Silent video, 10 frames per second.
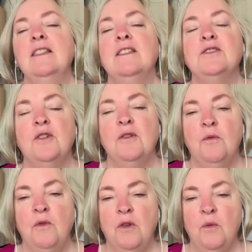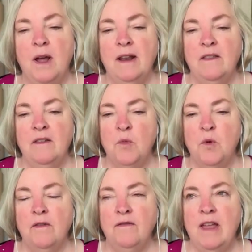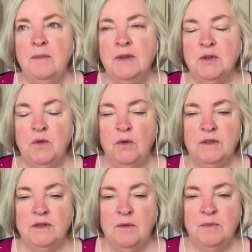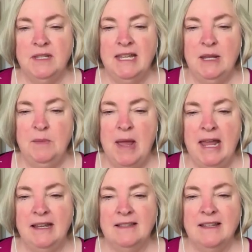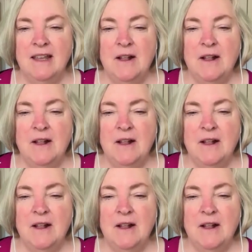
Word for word: the sort of the one of the more famous quotes from Sydney Banks.